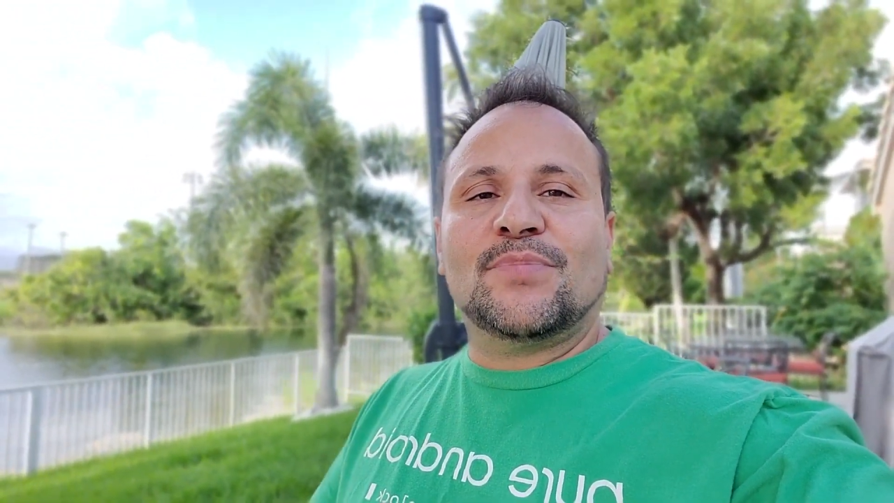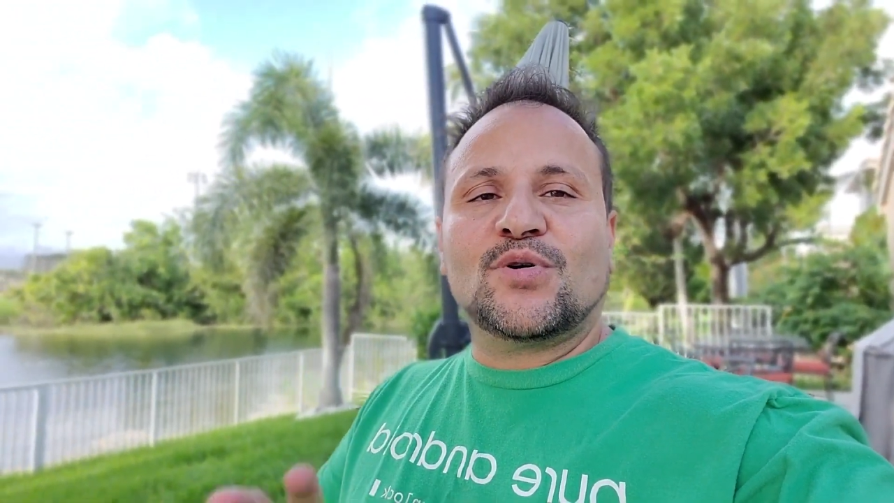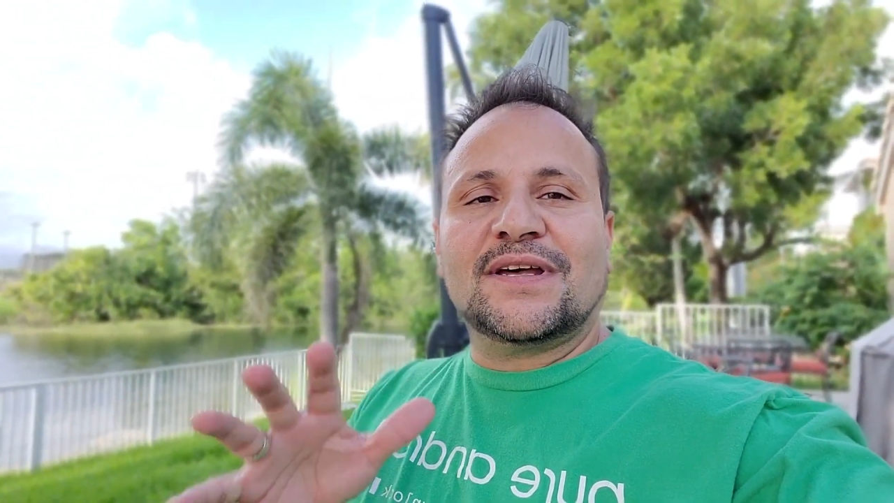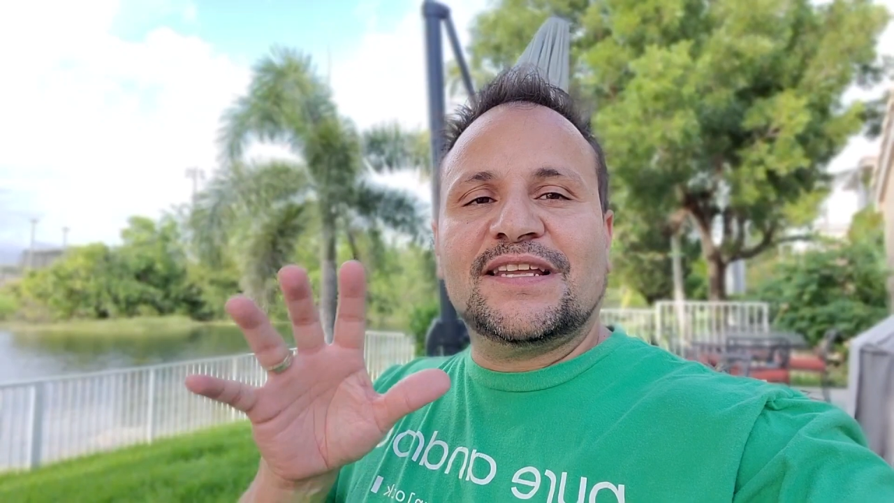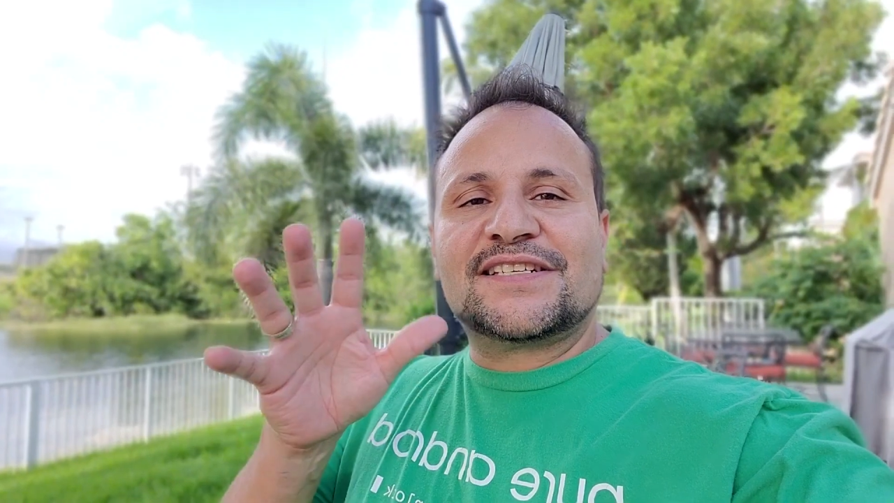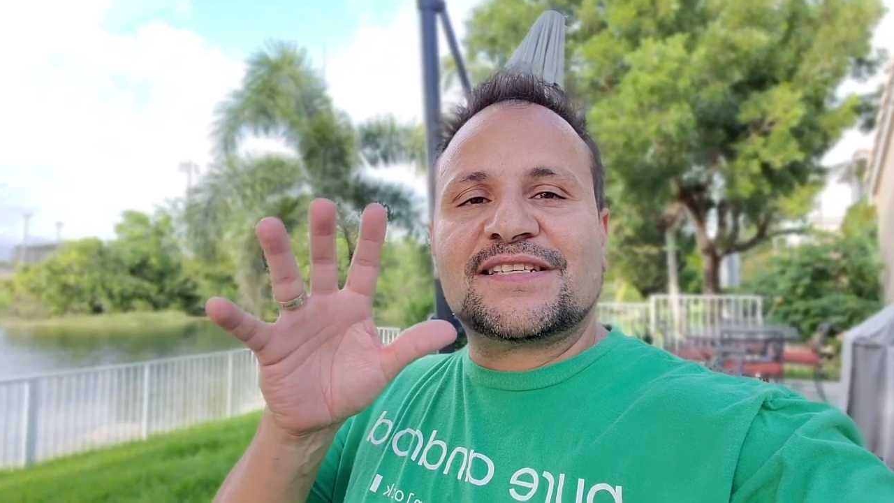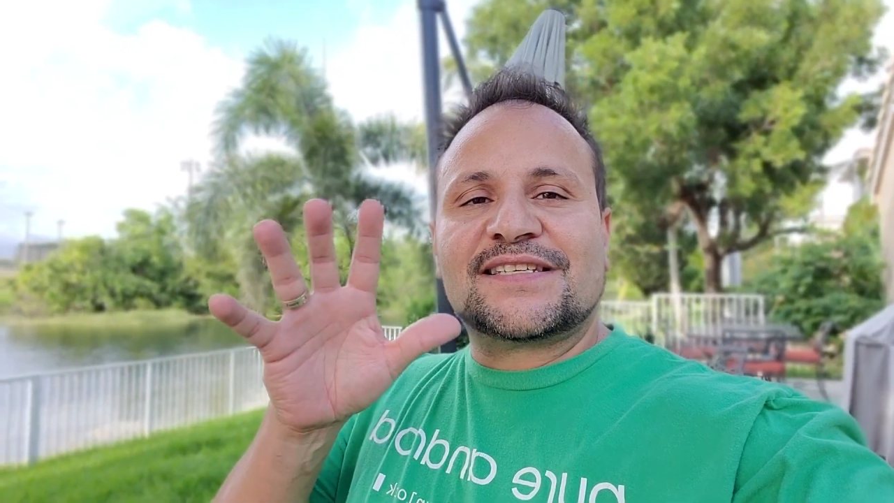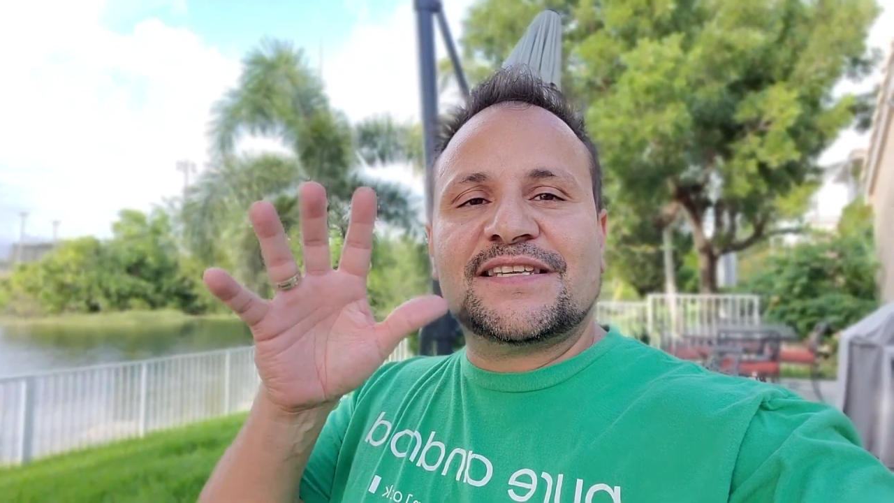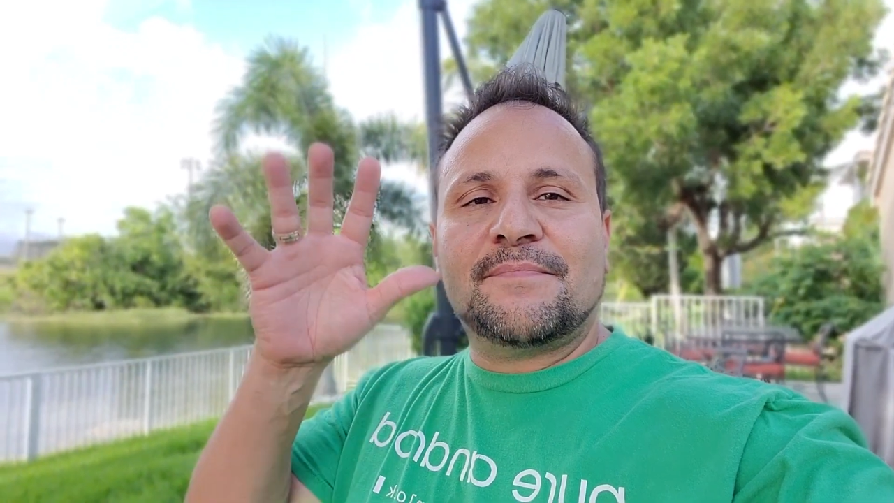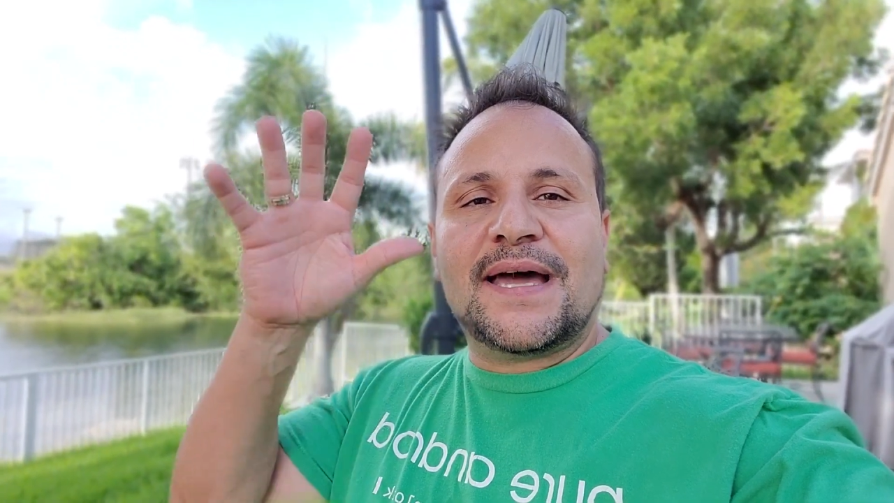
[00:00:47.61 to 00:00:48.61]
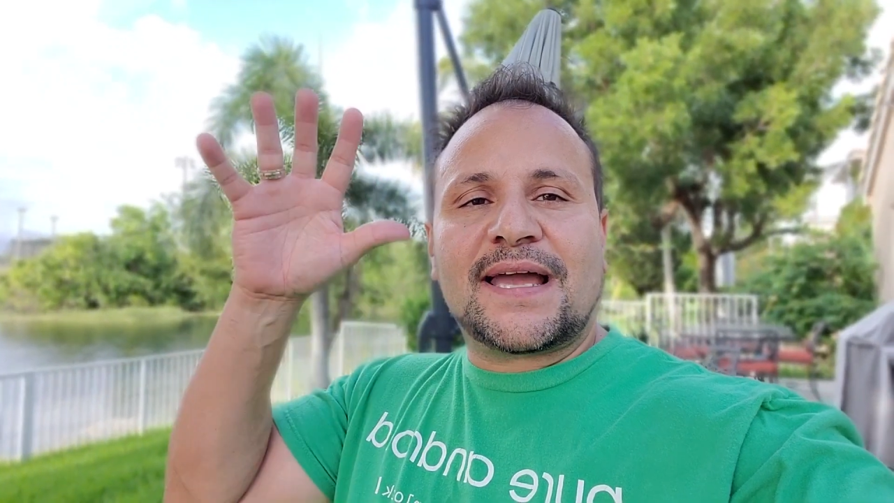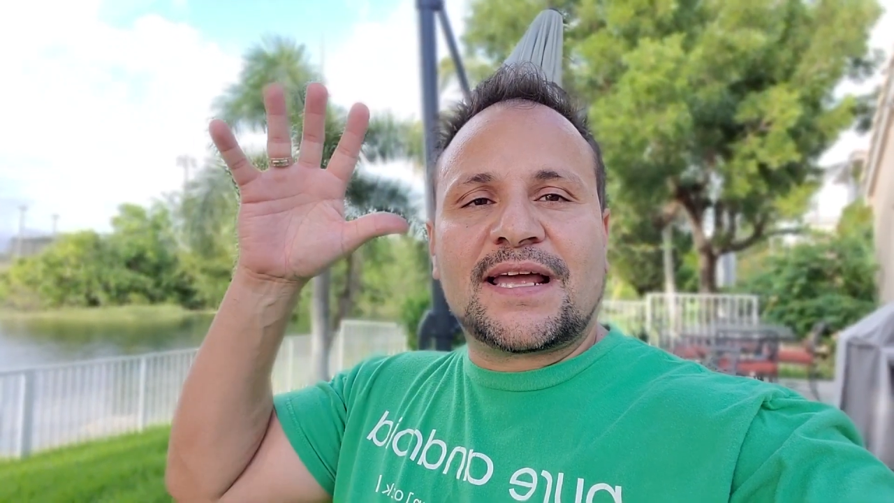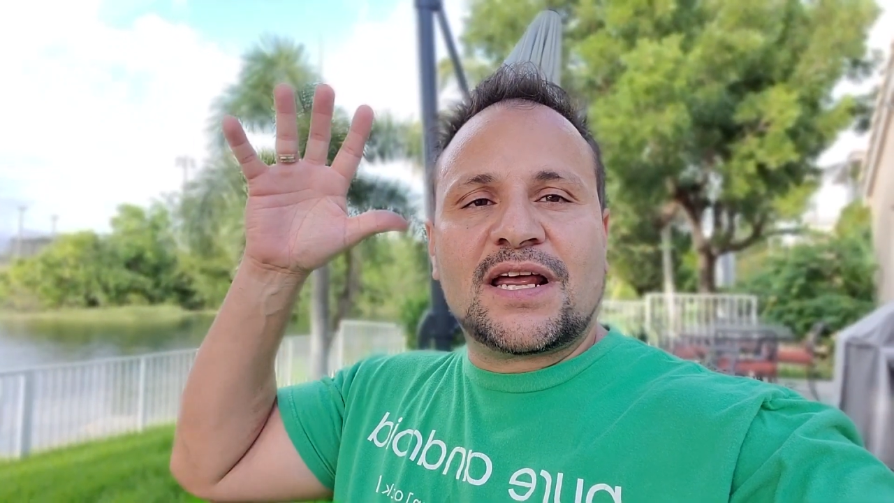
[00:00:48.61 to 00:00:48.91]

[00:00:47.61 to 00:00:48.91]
Bocalicious in the back.